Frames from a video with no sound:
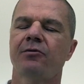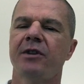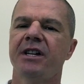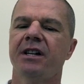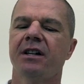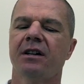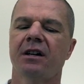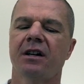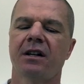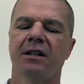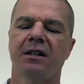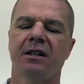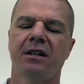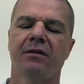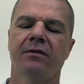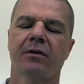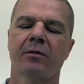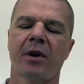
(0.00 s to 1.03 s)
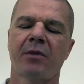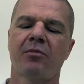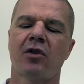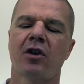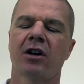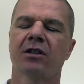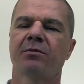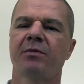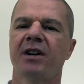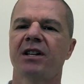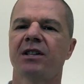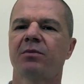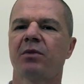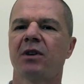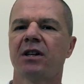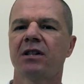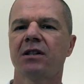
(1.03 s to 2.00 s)
week I did, for my pause
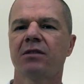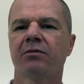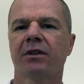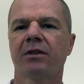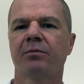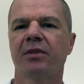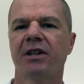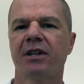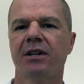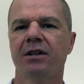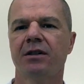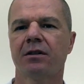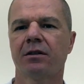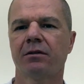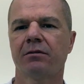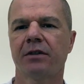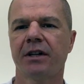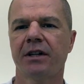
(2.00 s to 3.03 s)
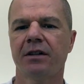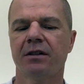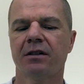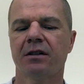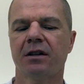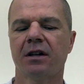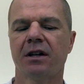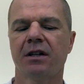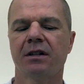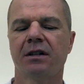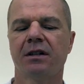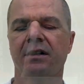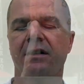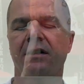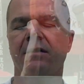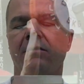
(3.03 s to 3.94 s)
bench presses with the pinkies on the rings, I did